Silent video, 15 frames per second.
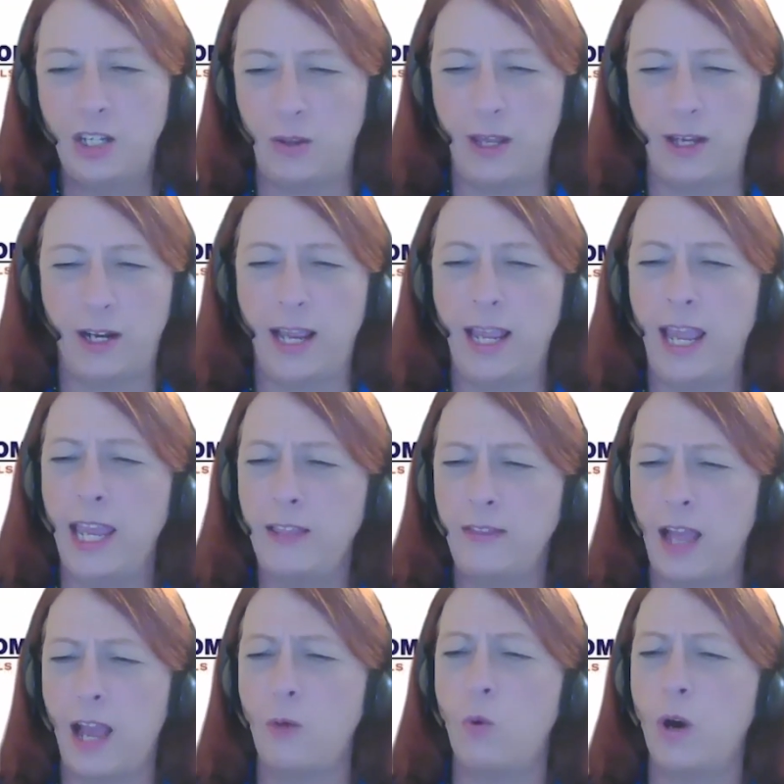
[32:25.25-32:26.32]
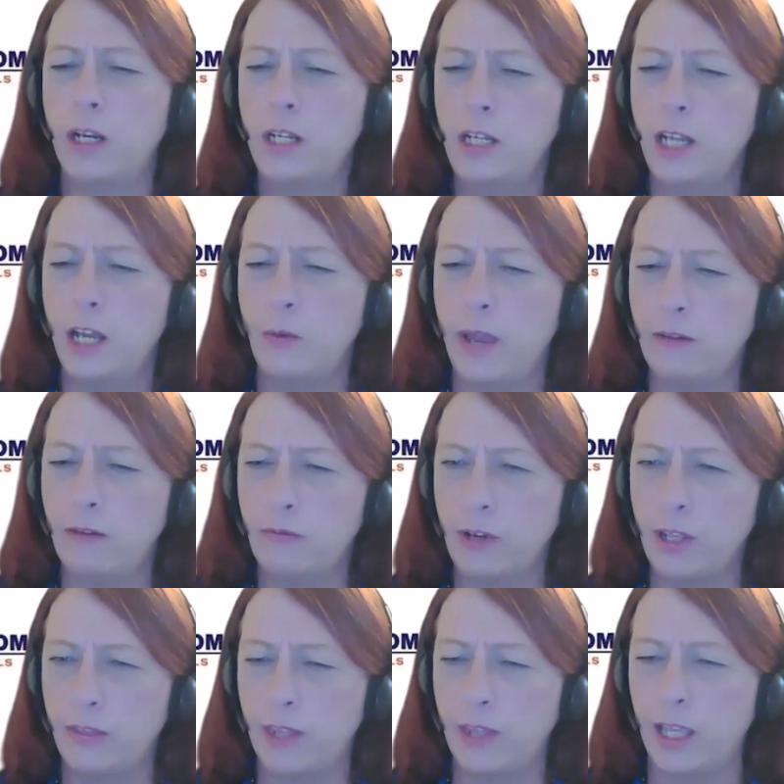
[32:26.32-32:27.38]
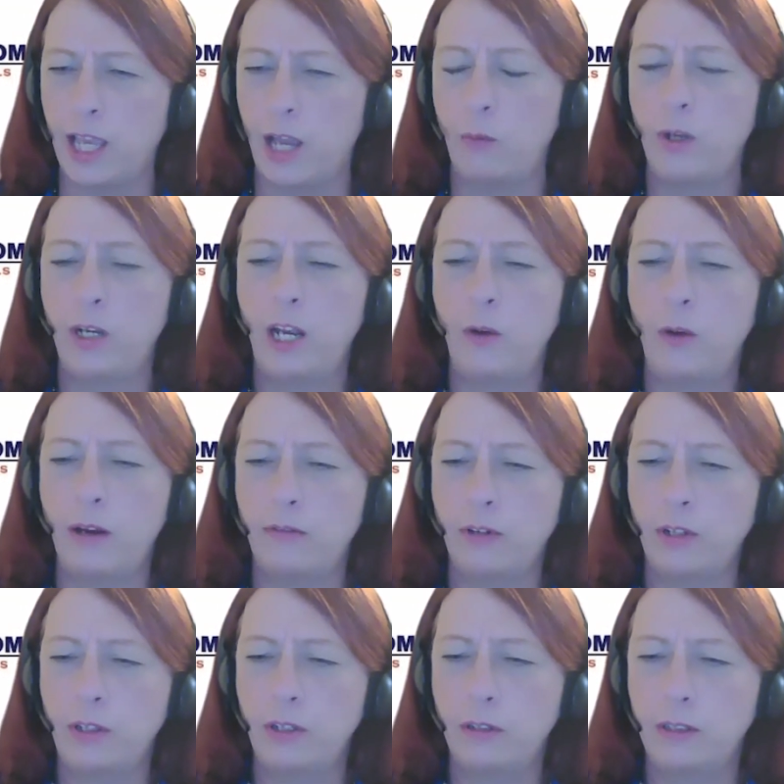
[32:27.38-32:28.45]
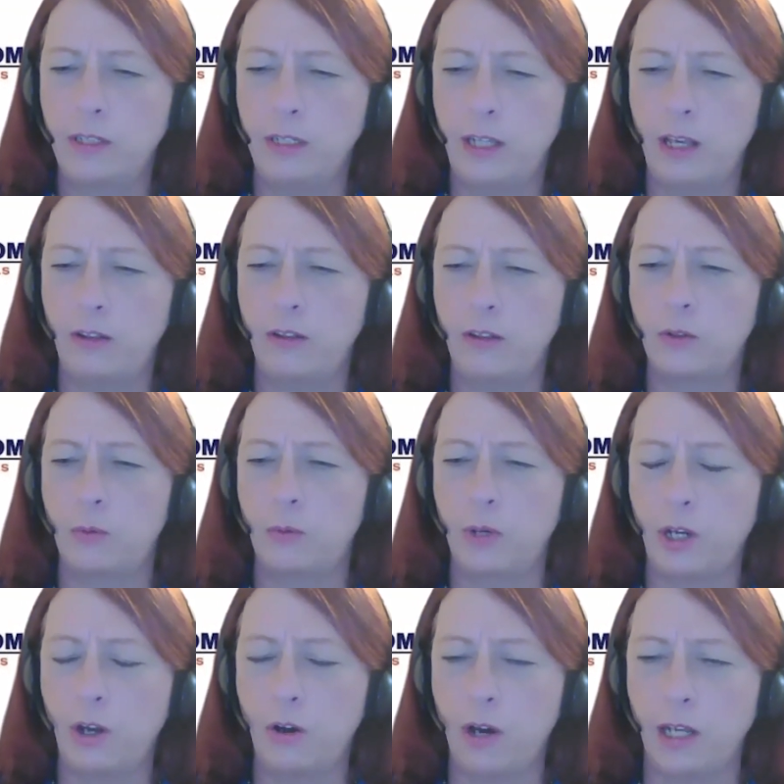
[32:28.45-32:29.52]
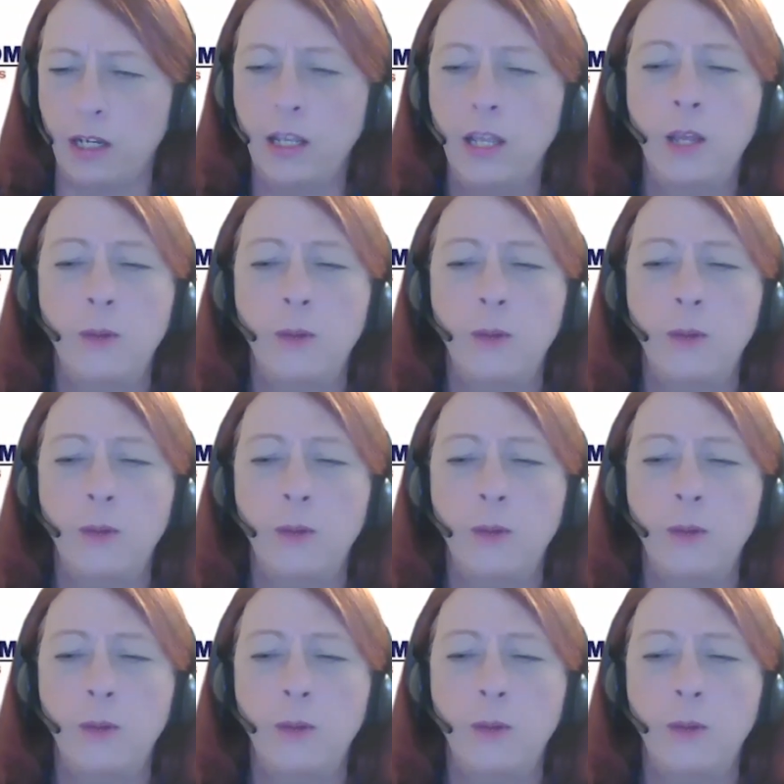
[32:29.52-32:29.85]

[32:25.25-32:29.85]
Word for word: it i hate i want to know everything i want to know every little detail that's going on